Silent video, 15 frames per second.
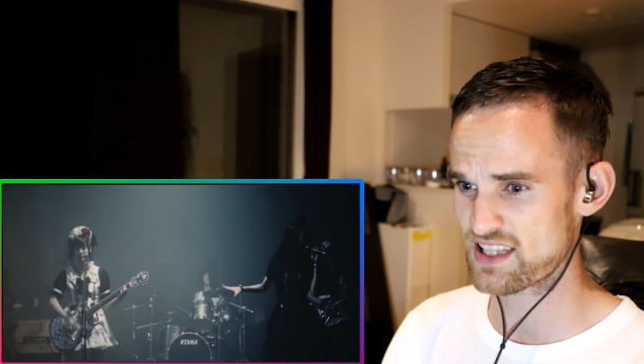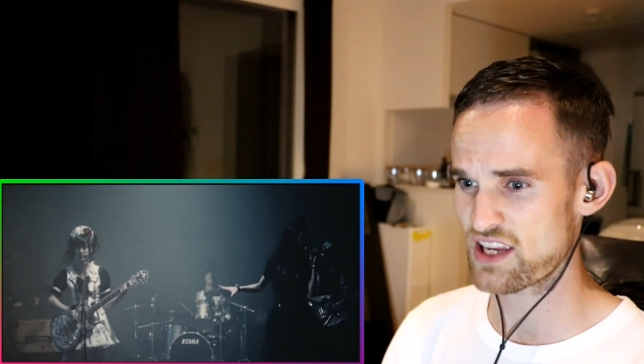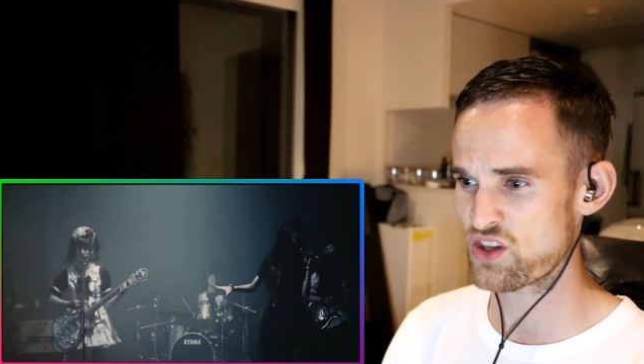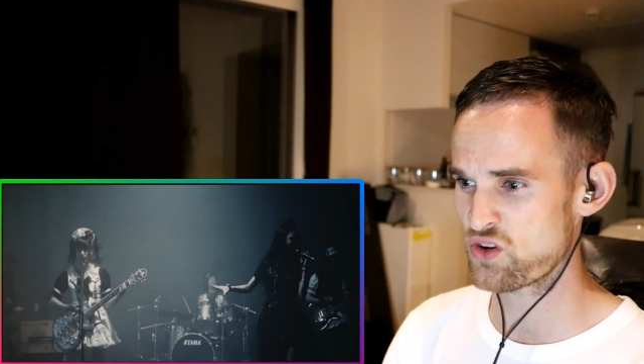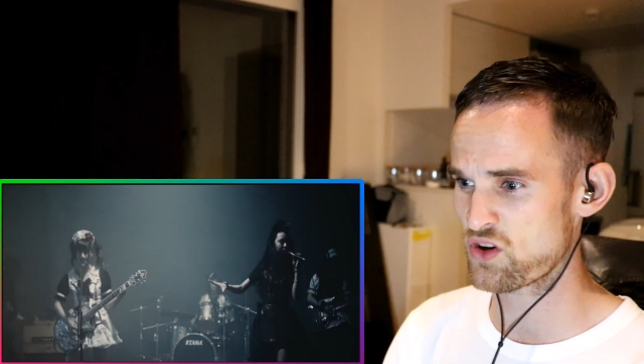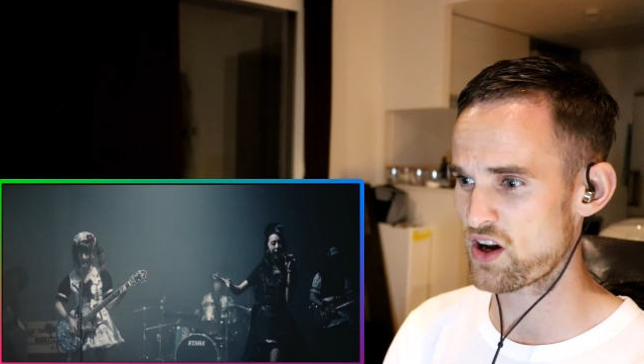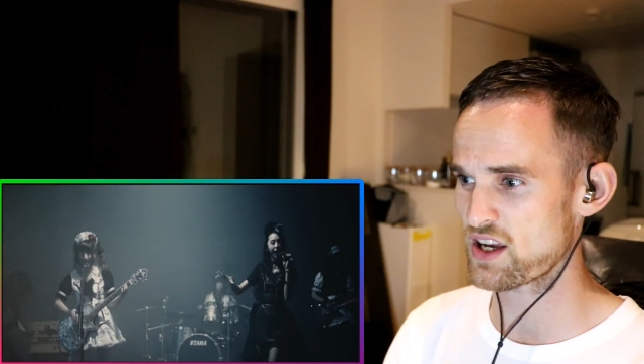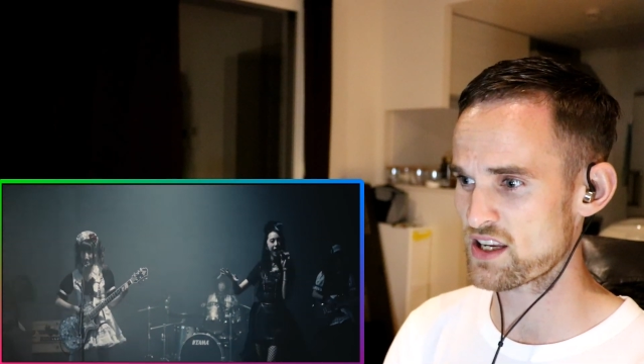that
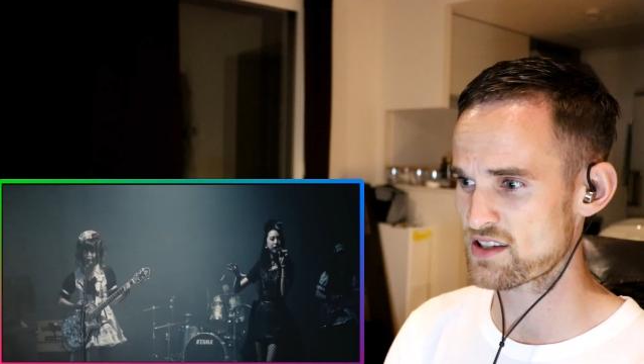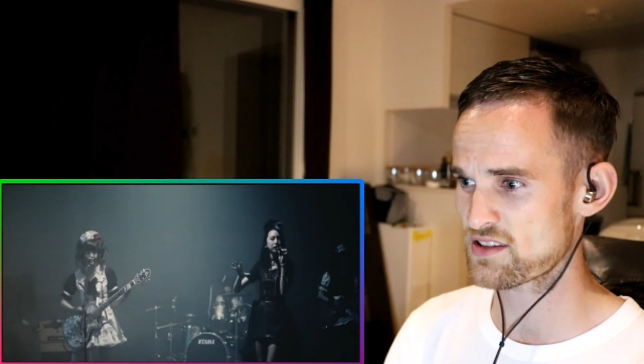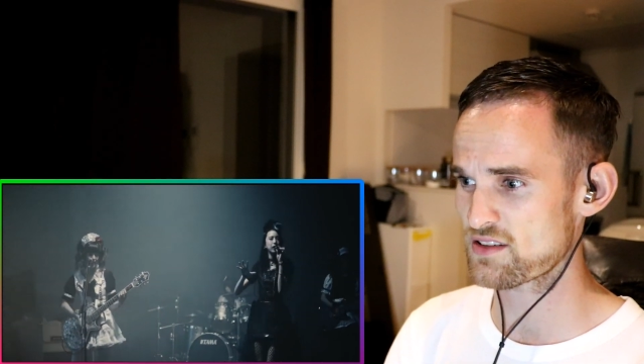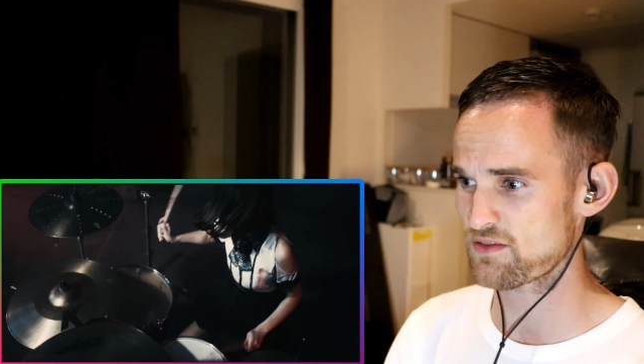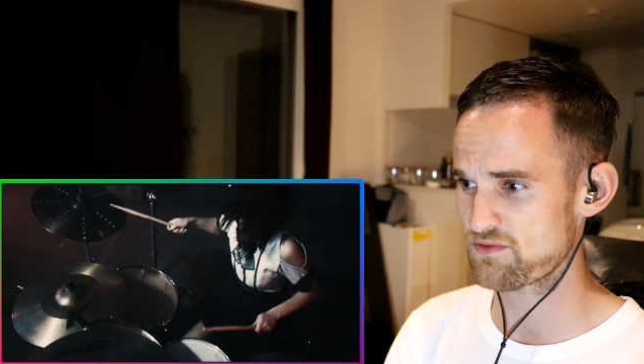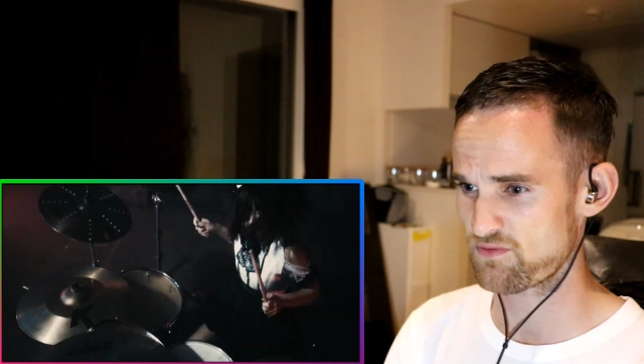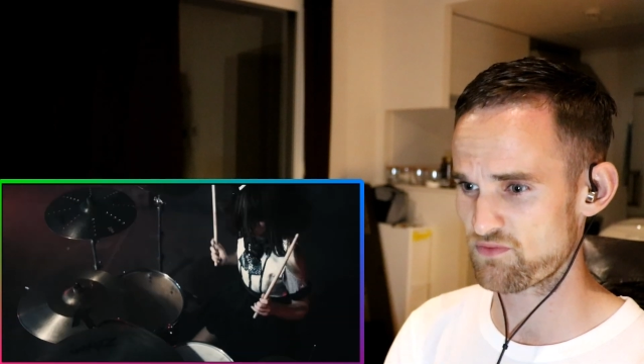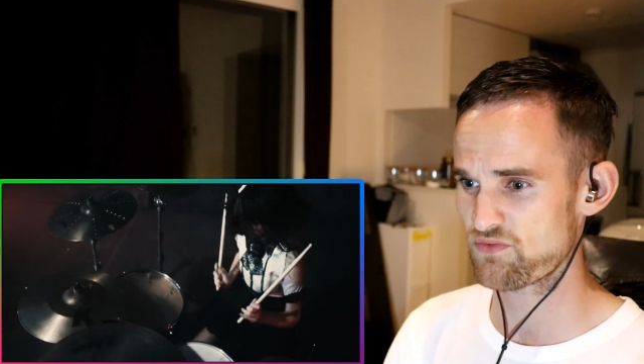you guys
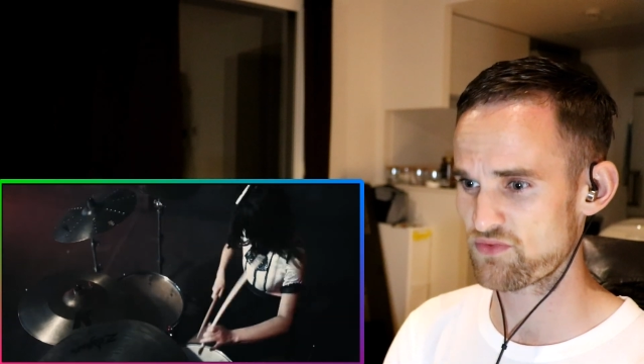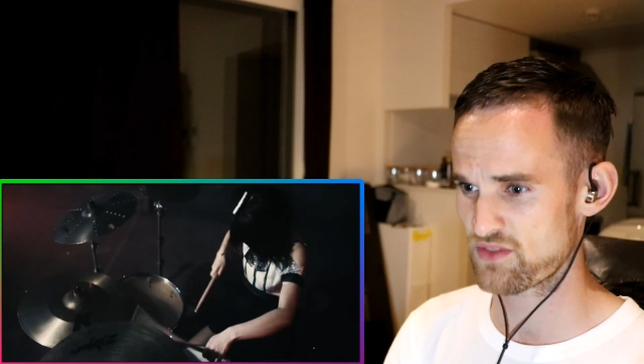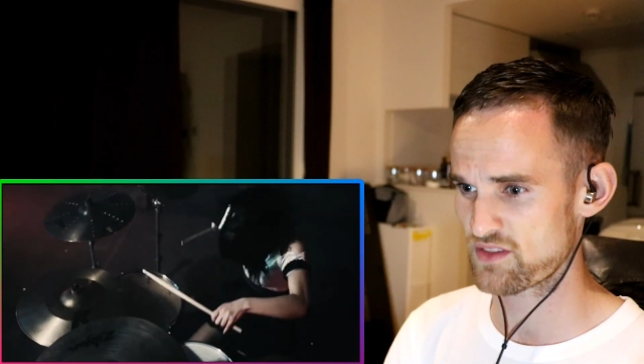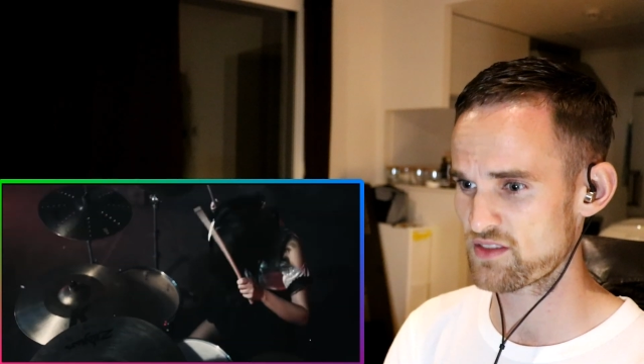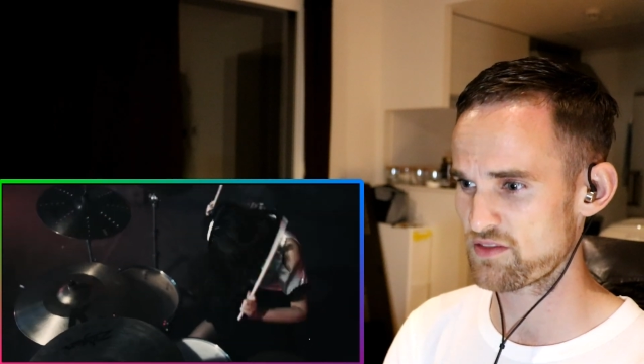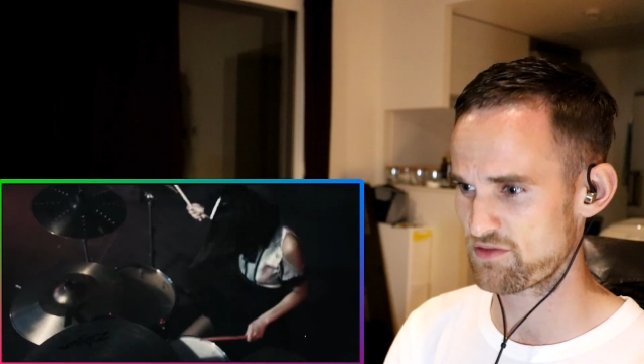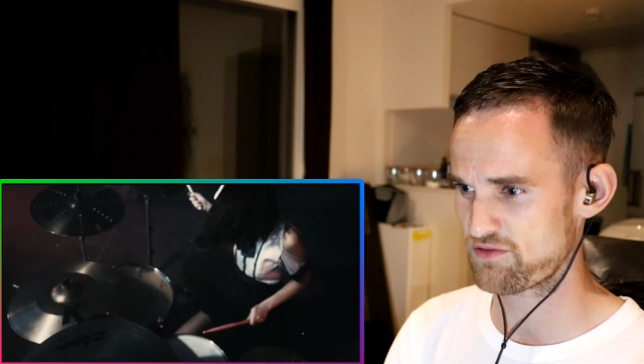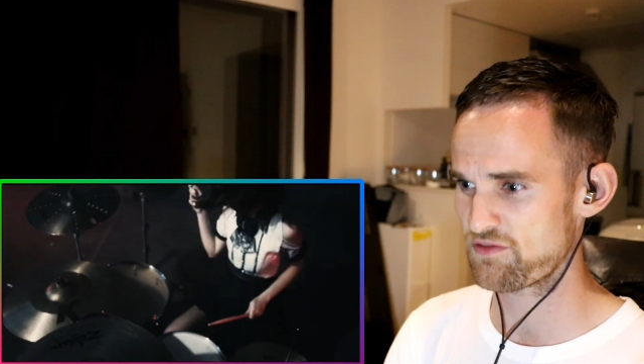
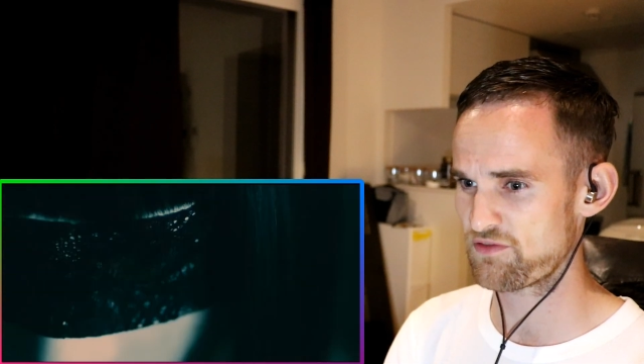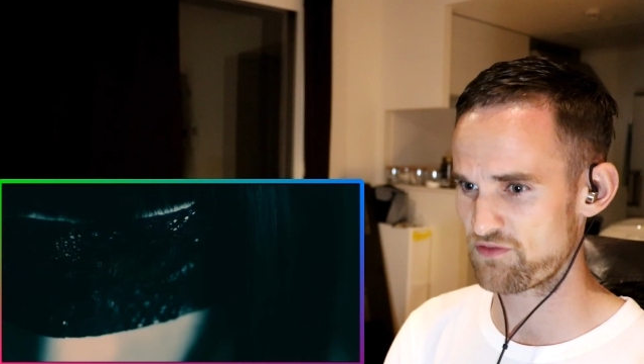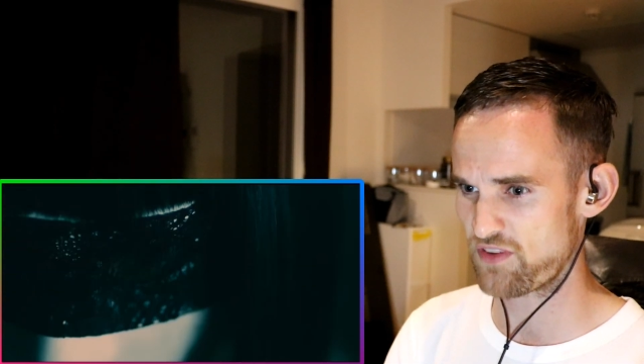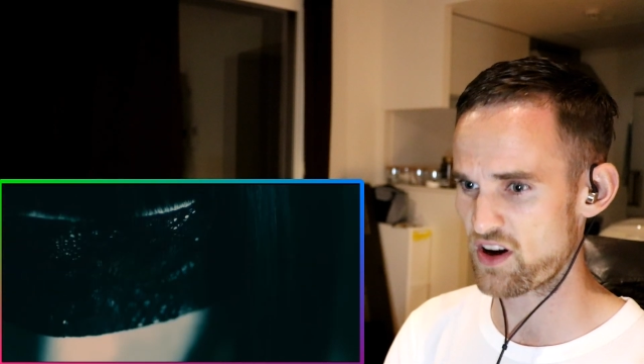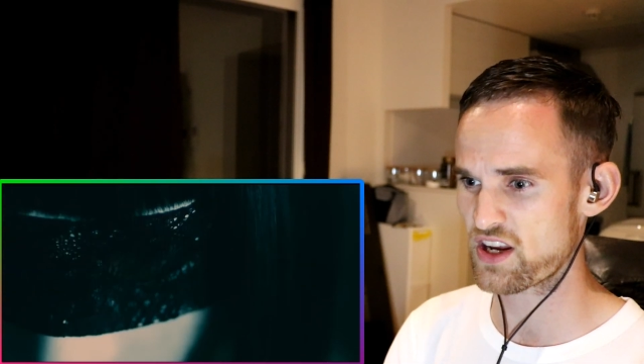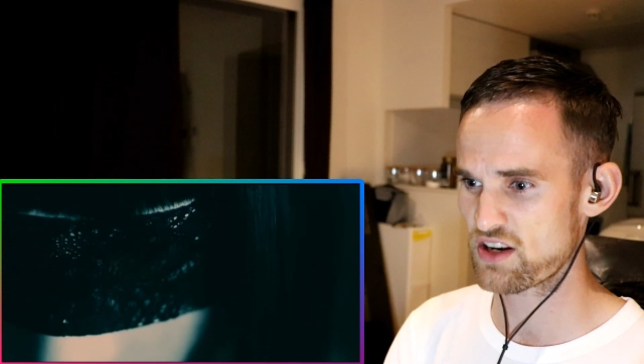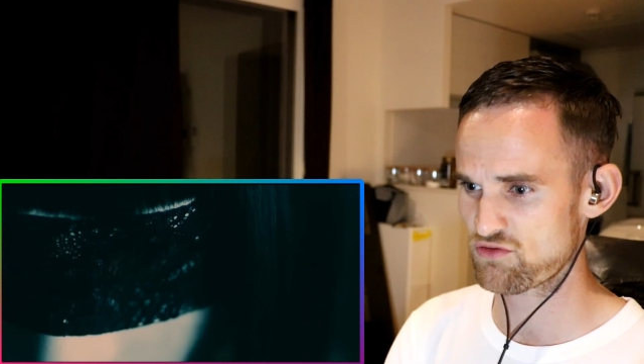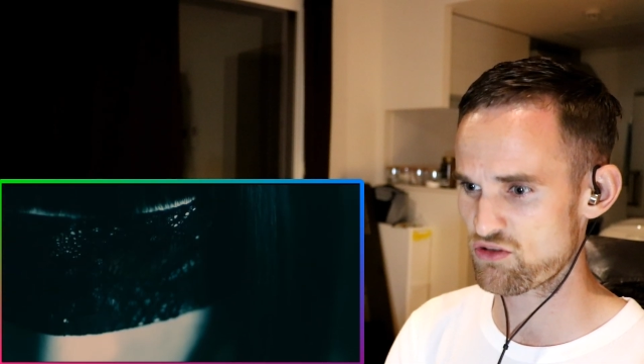
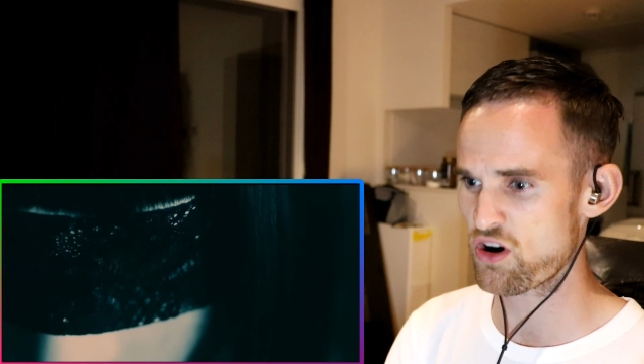fucking